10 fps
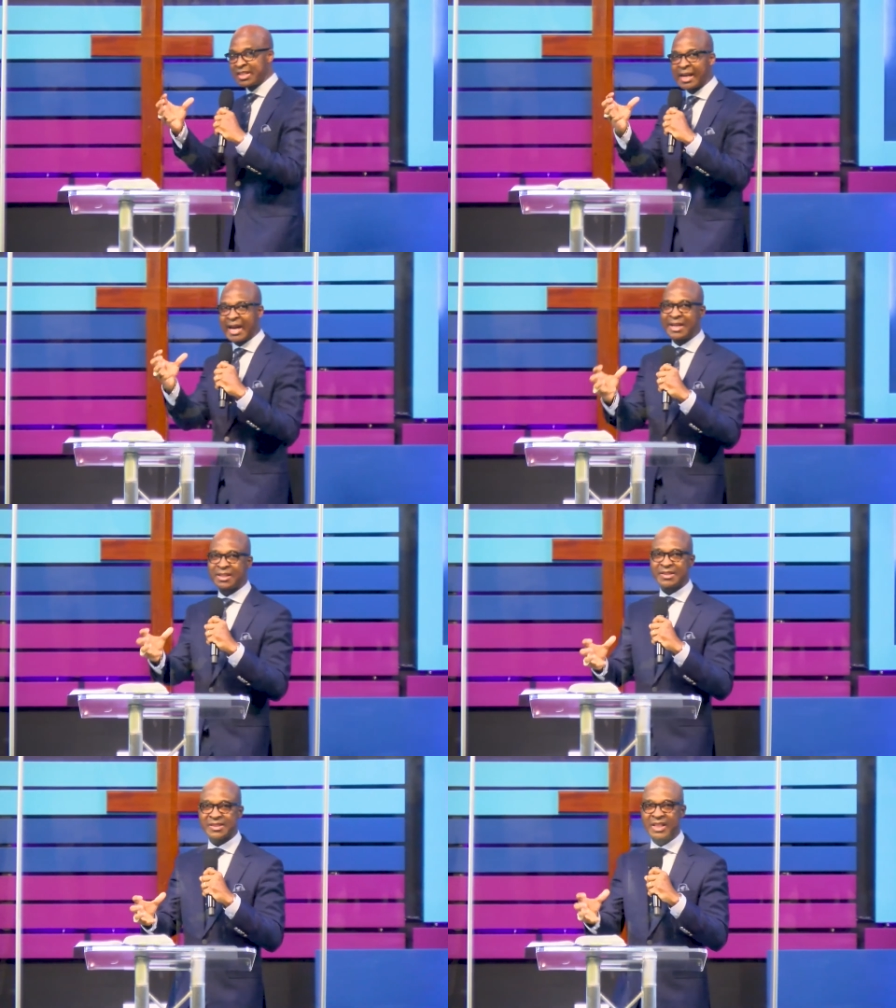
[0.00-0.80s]
a
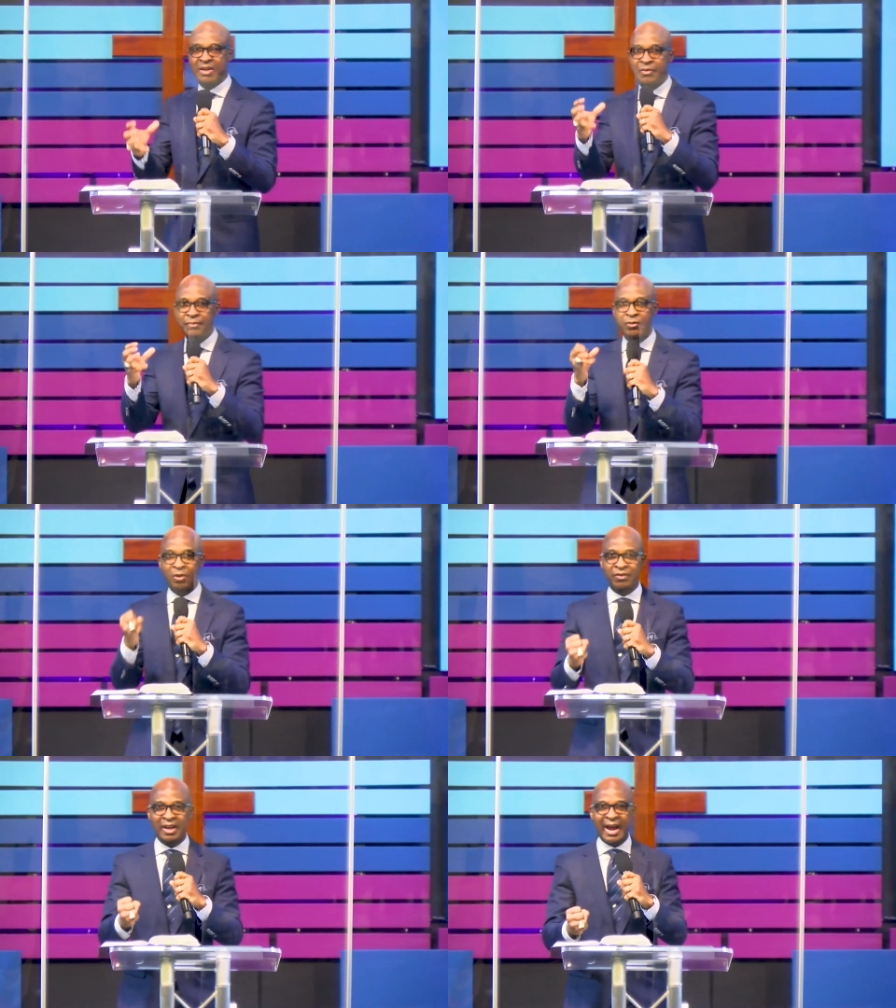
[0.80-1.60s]
candlestick full
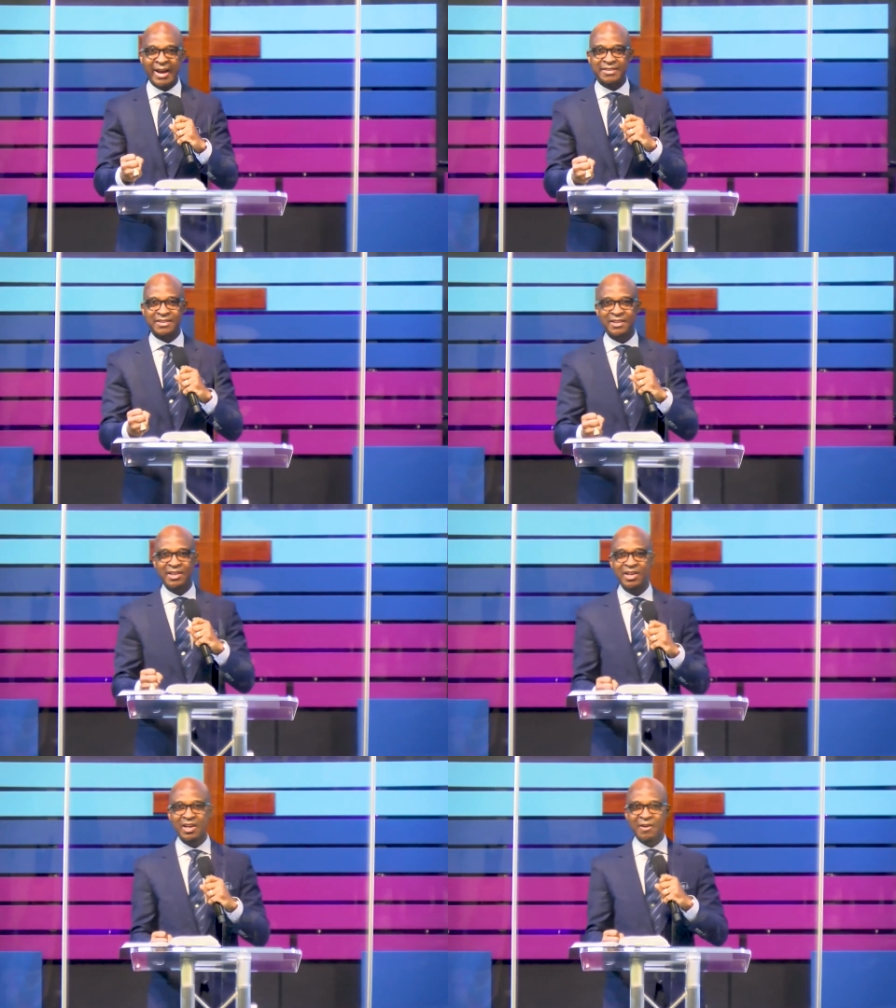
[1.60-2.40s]
of light,
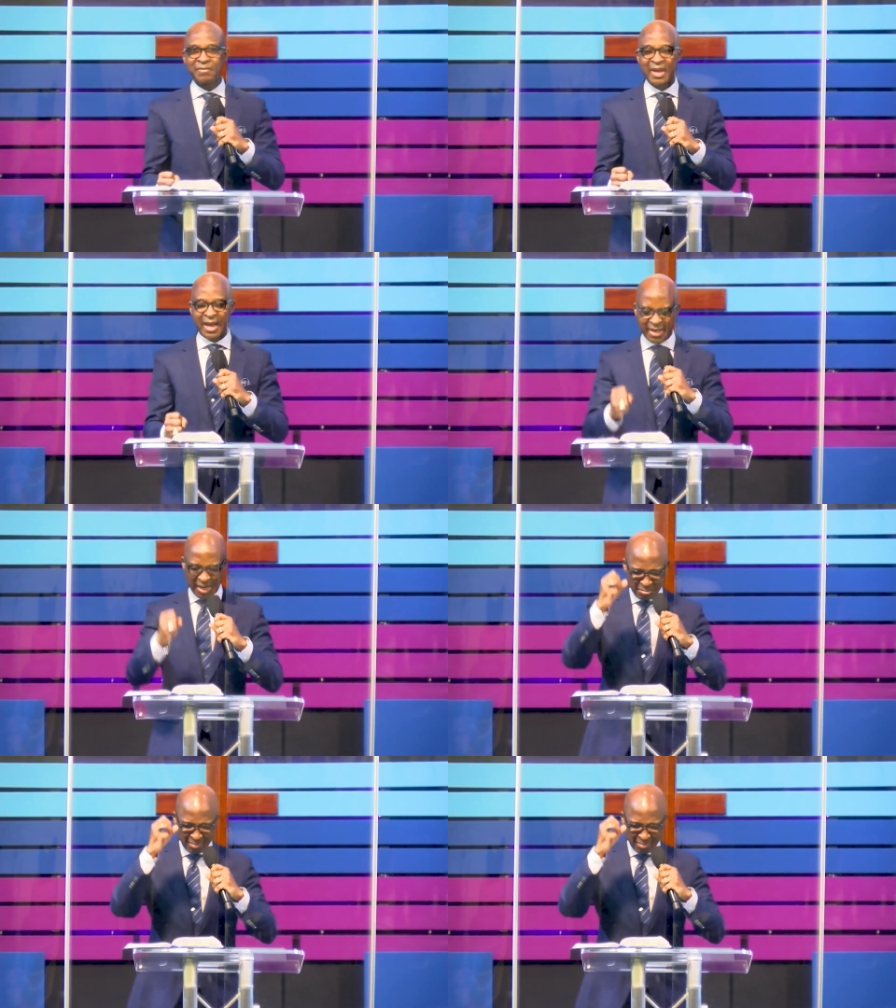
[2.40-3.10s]
and then